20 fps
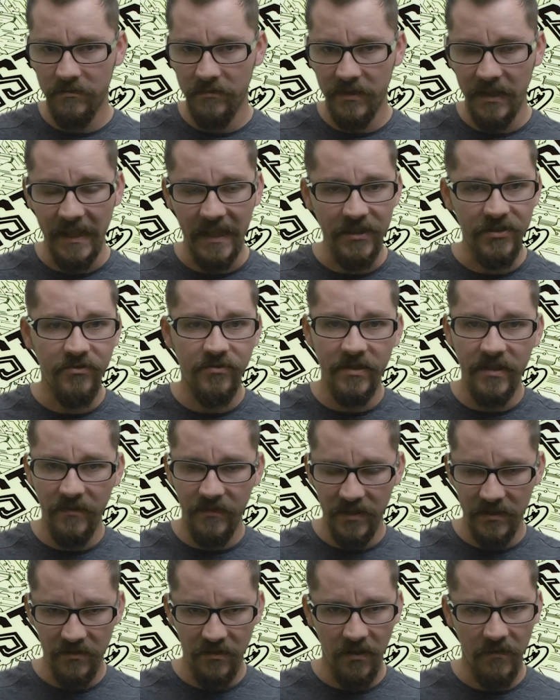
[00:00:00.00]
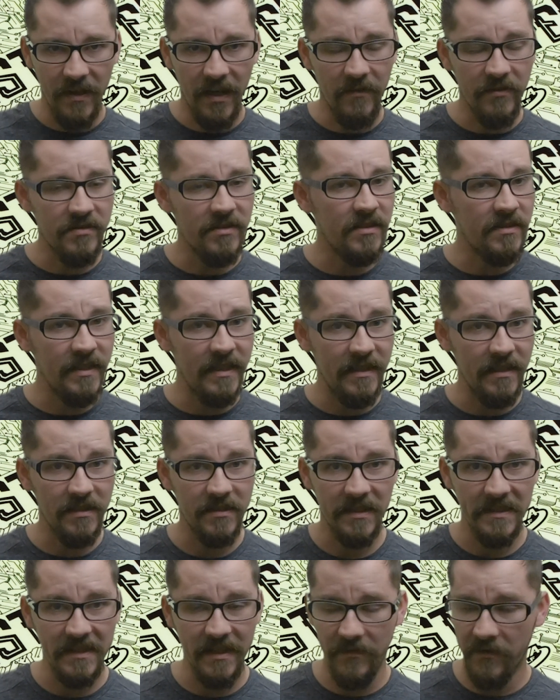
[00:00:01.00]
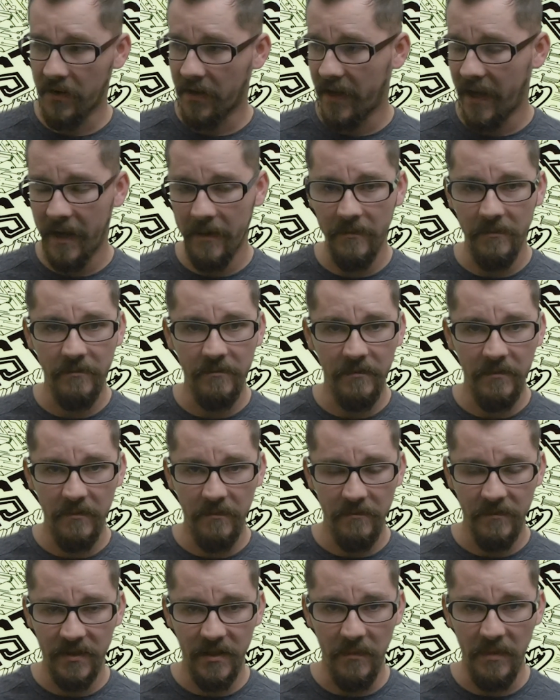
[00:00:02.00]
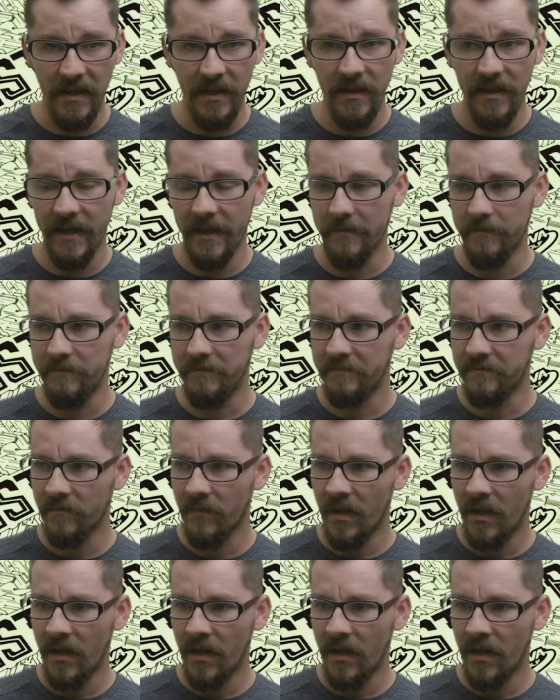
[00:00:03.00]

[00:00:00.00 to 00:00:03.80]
the history of disc golf, ever since that disc has ever came to be, and